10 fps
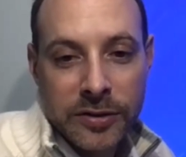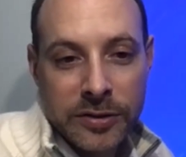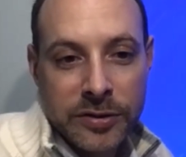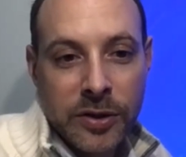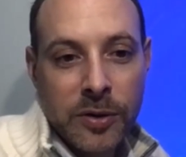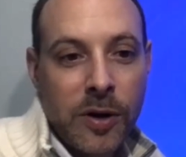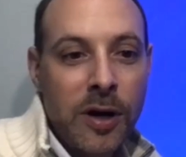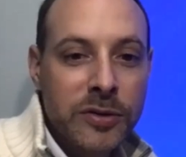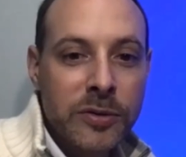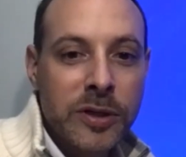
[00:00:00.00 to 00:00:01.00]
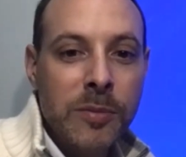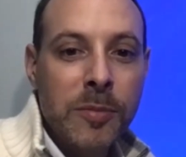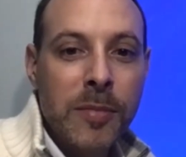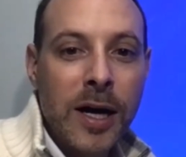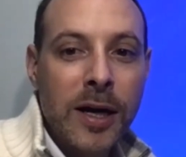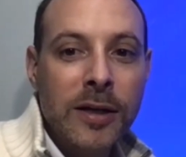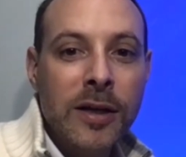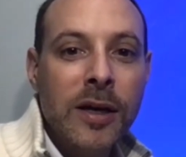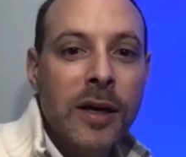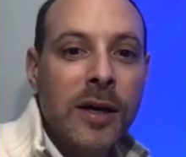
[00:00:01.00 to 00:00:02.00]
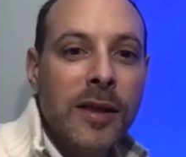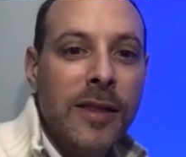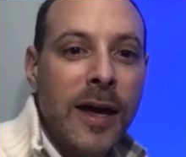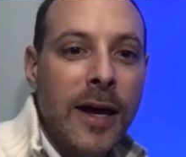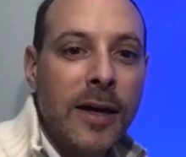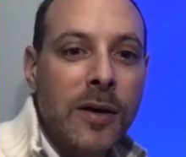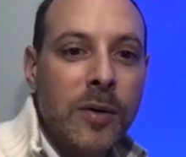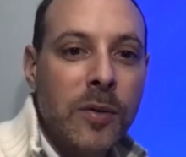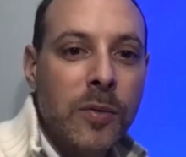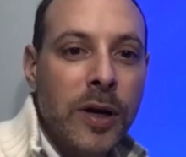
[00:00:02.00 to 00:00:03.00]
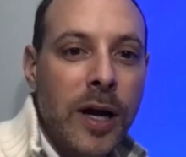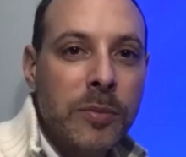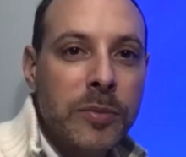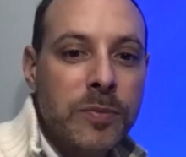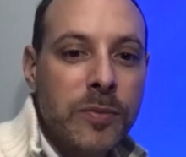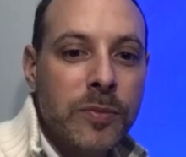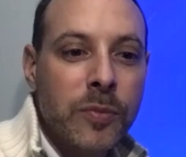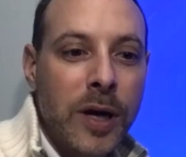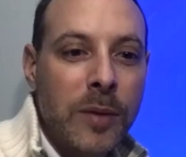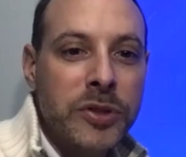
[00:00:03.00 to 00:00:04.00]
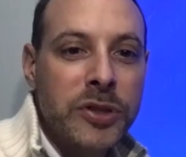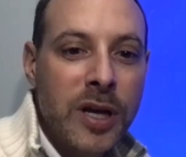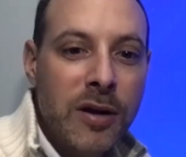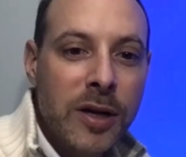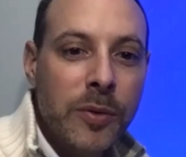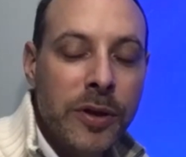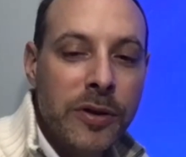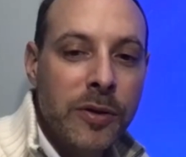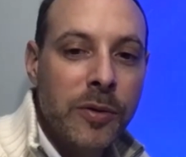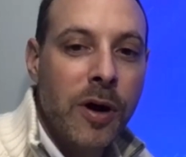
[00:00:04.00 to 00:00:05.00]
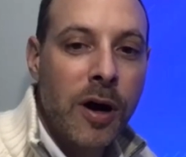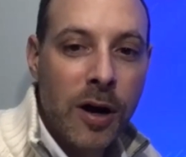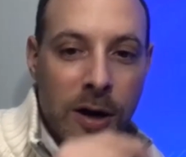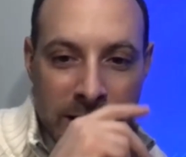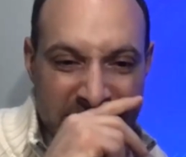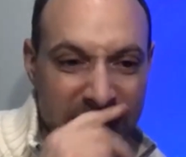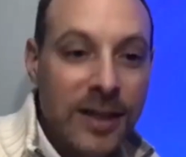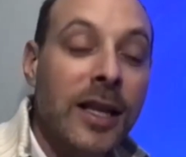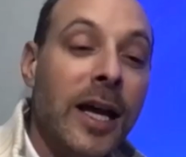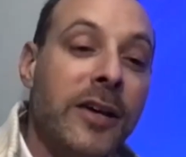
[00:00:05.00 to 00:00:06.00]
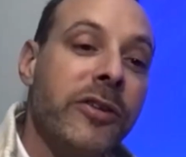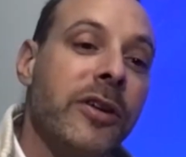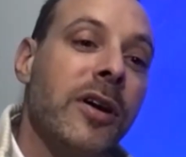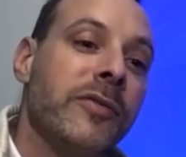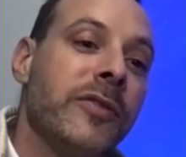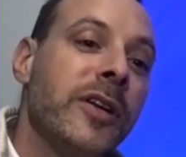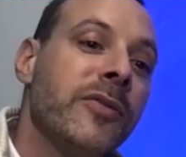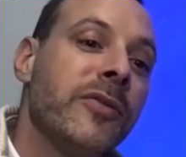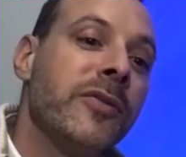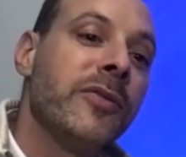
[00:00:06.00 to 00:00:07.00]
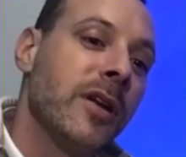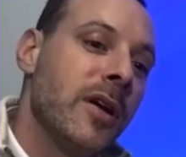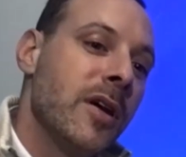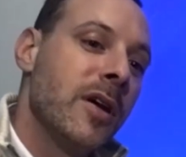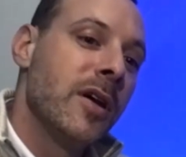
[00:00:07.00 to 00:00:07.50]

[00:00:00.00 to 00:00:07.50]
And so also keep in mind that what I'm sharing with you is a collection of different